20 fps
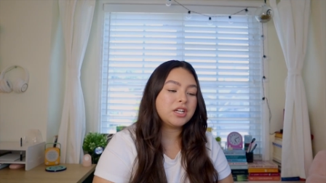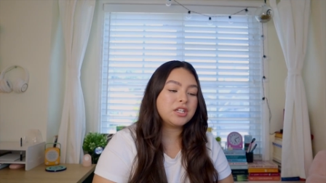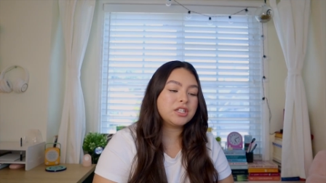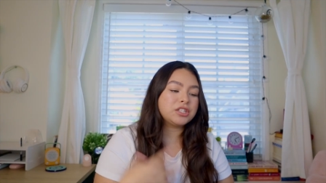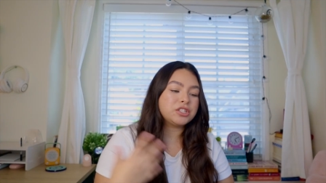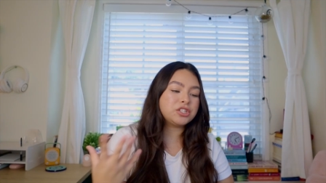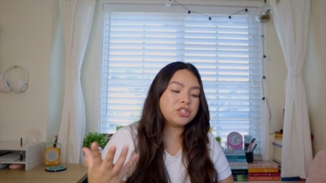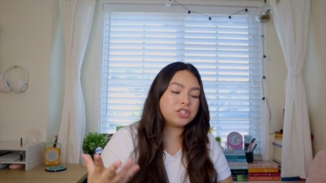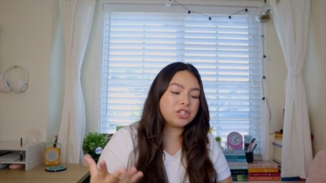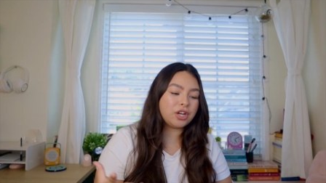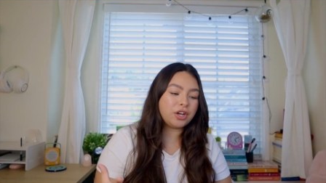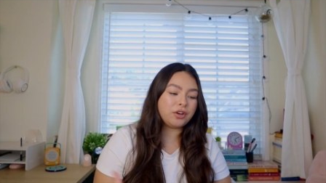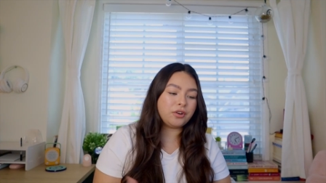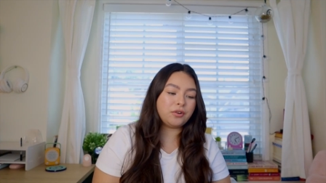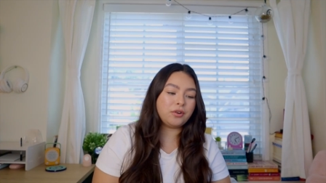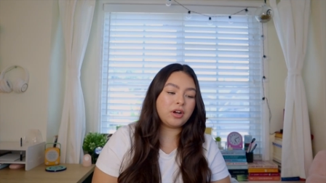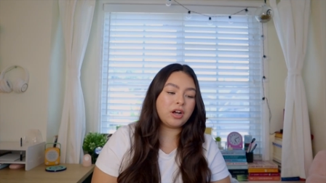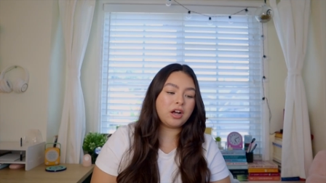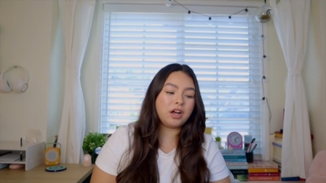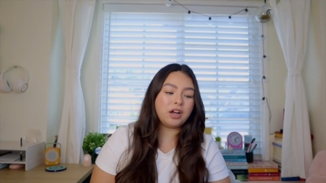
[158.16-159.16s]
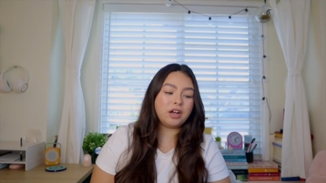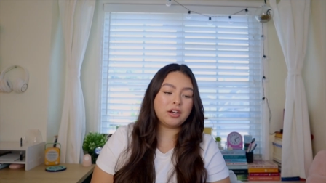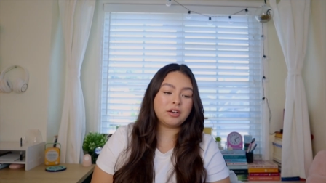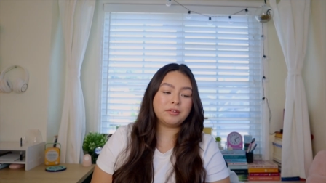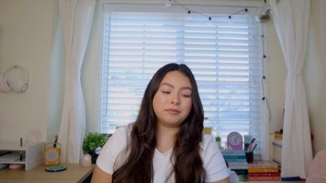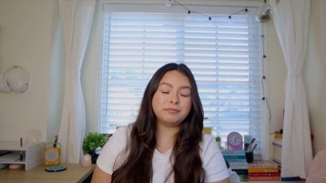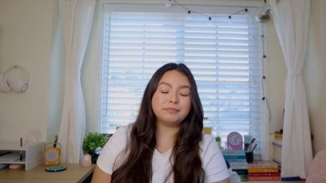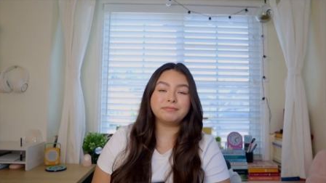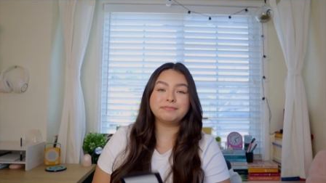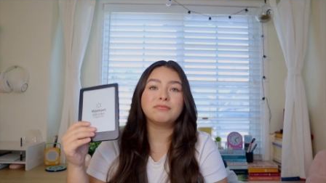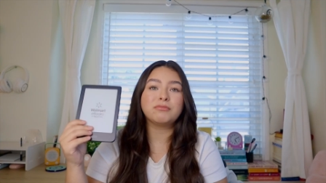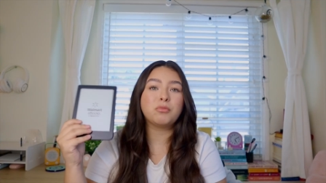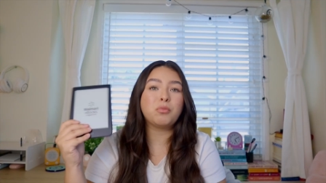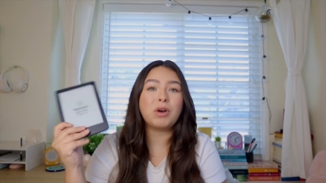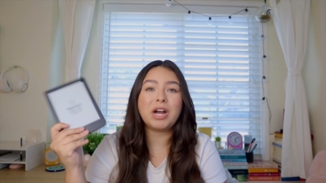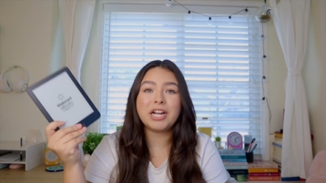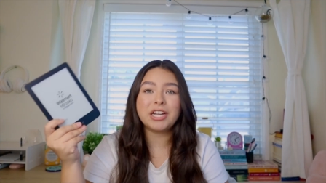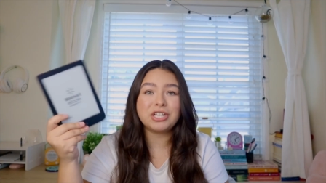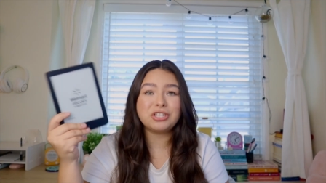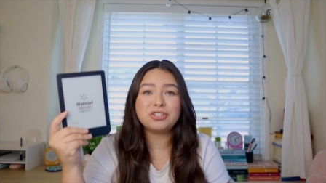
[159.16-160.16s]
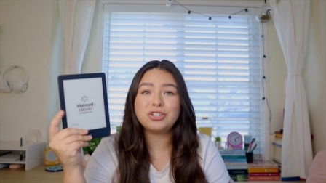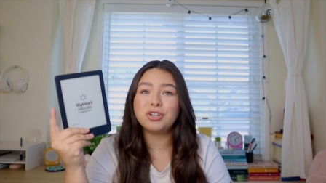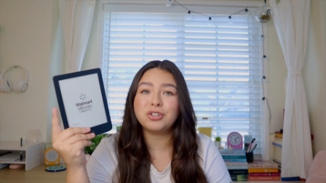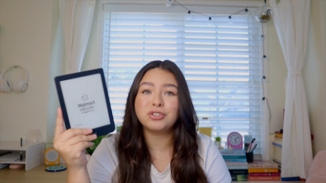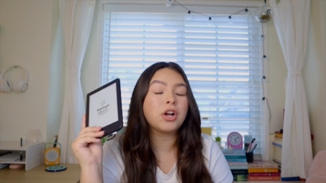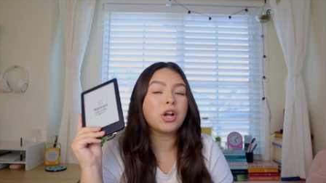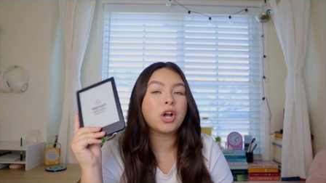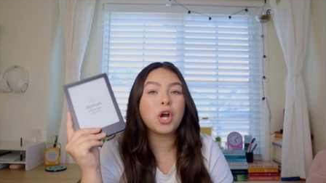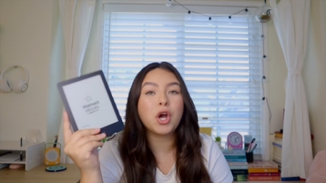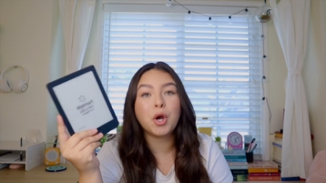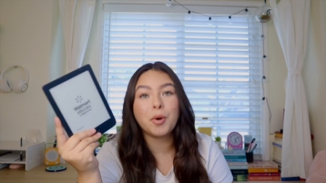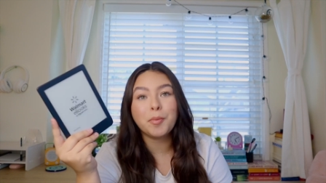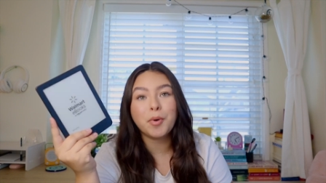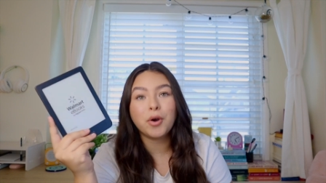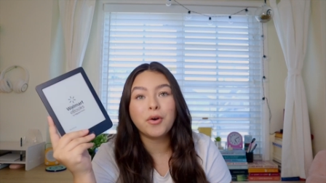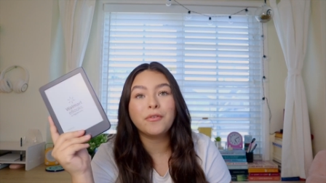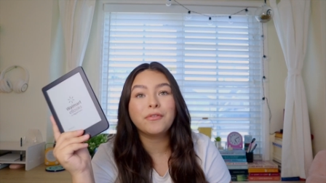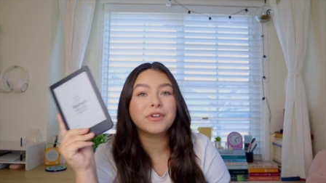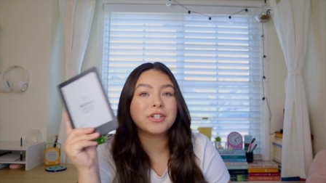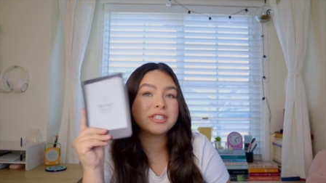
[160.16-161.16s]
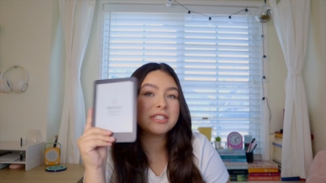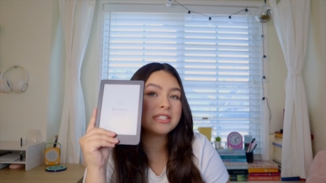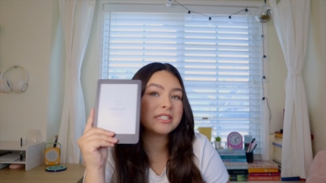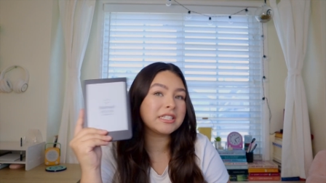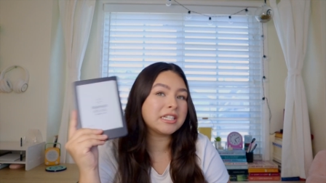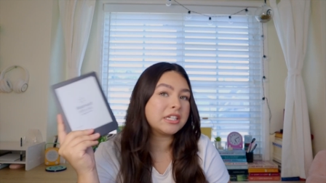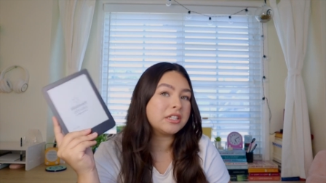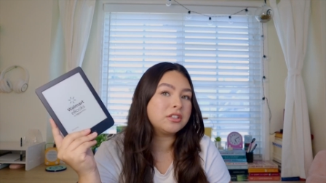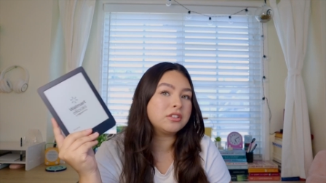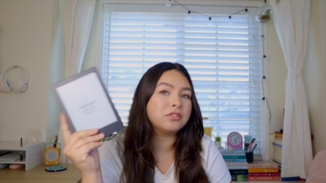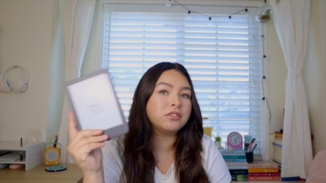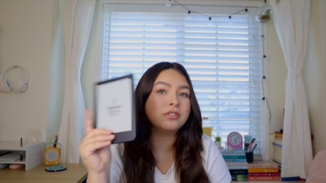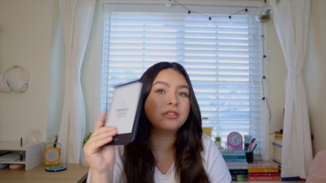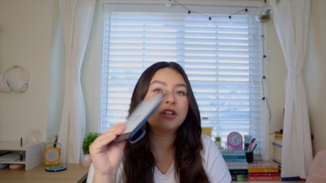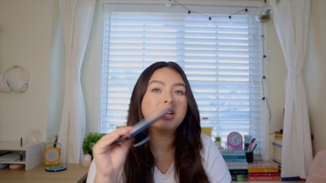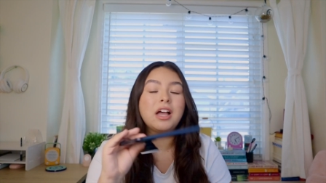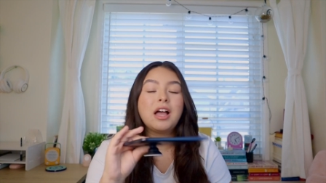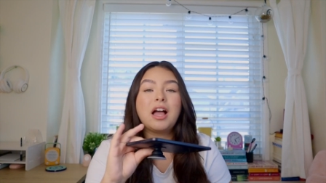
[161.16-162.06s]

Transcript: So, why I chose Kobo versus Kindle.